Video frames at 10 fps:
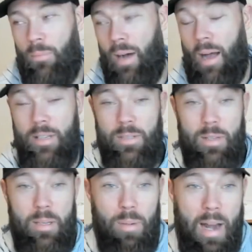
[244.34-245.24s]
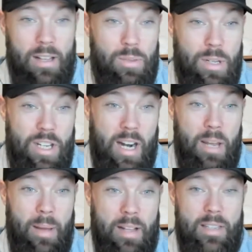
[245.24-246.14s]
I was with the Browns with Johnny
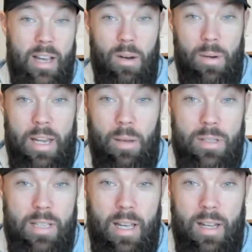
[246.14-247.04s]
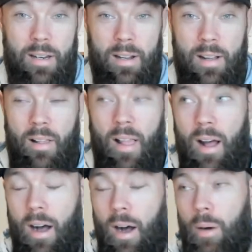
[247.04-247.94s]
Manziel when he was in,
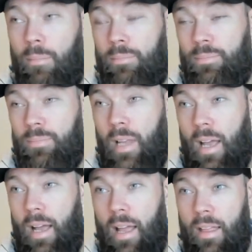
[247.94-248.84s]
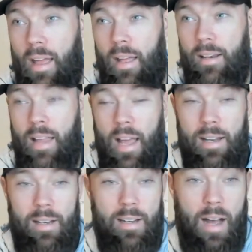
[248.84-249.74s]
and
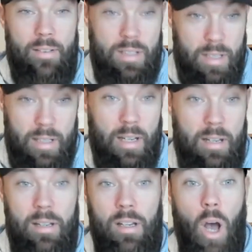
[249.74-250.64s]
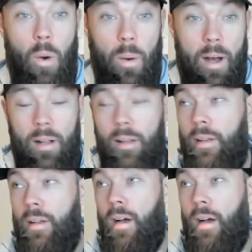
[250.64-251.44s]
that obviously didn't go well.